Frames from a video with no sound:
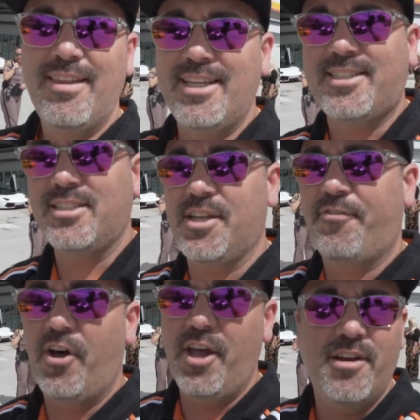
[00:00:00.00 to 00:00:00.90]
This is the
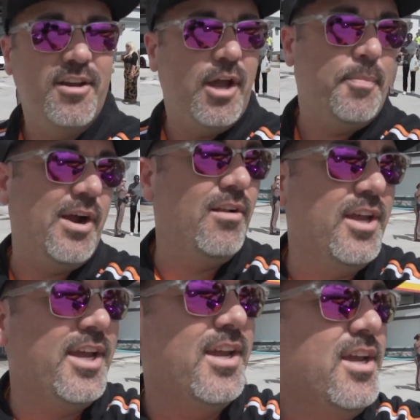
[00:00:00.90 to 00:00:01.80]
fun.
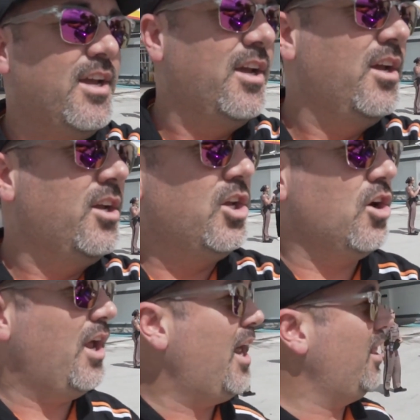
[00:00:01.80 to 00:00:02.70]
Apparently,
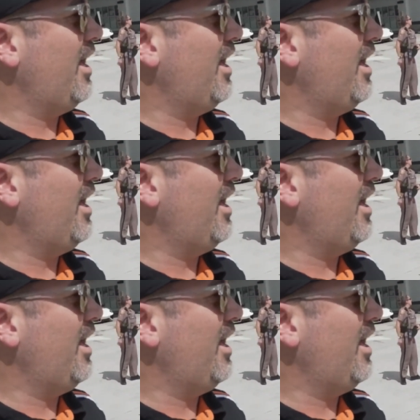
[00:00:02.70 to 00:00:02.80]
you're not